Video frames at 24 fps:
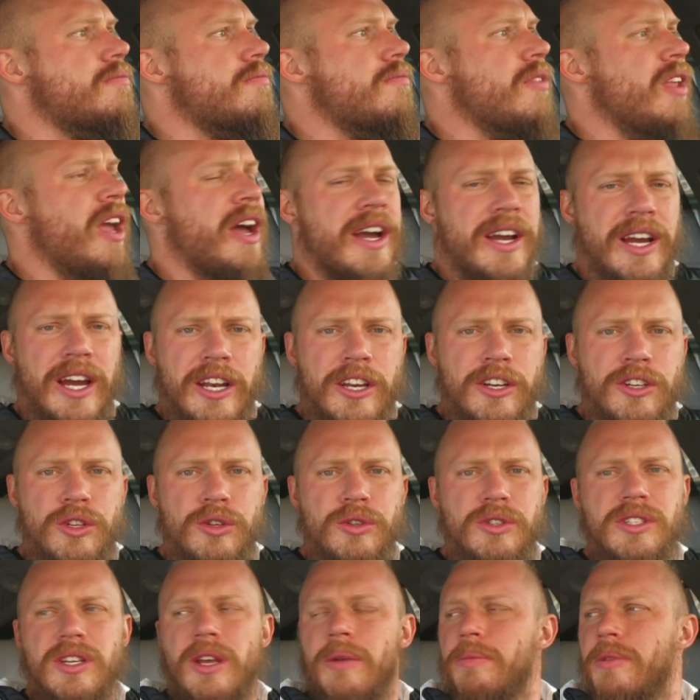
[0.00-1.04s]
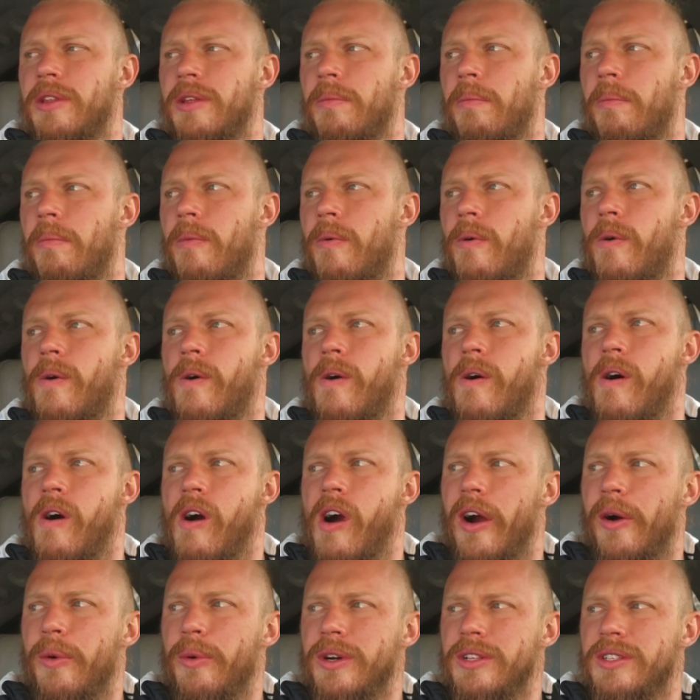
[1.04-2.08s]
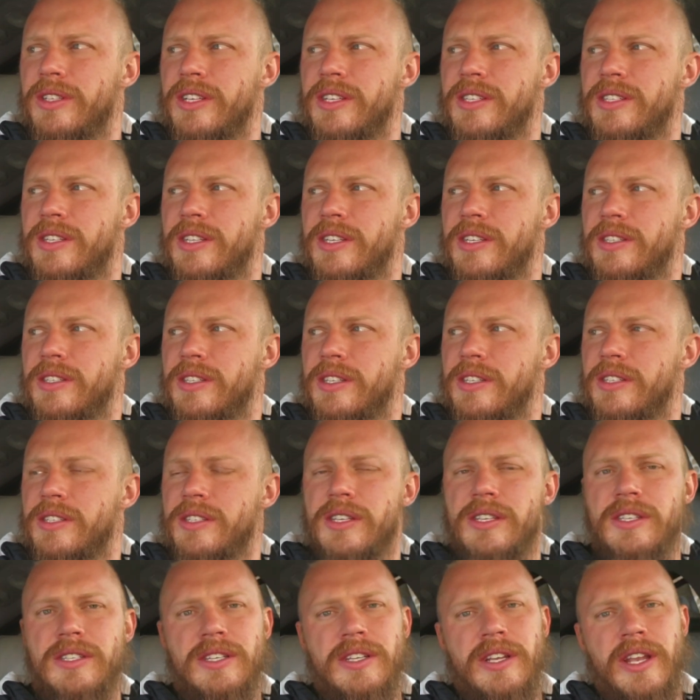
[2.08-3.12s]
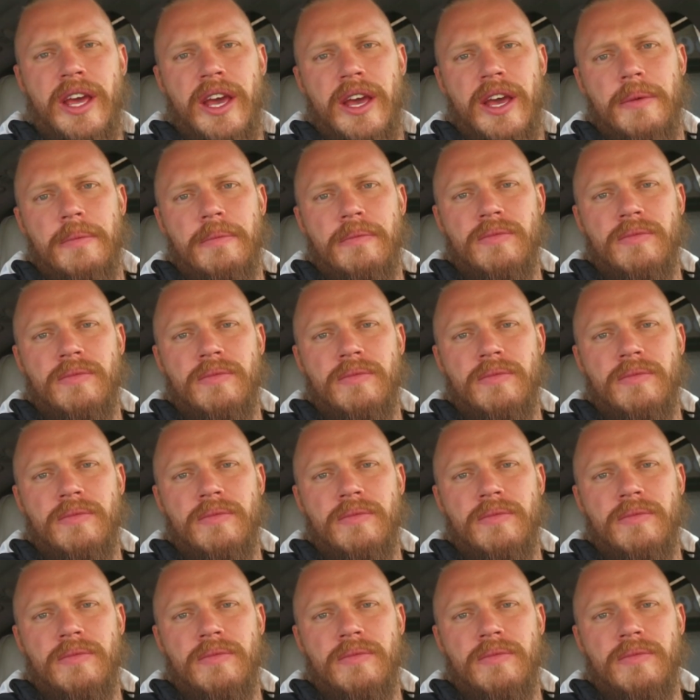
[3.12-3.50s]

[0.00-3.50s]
I got to do something. I want this, and that.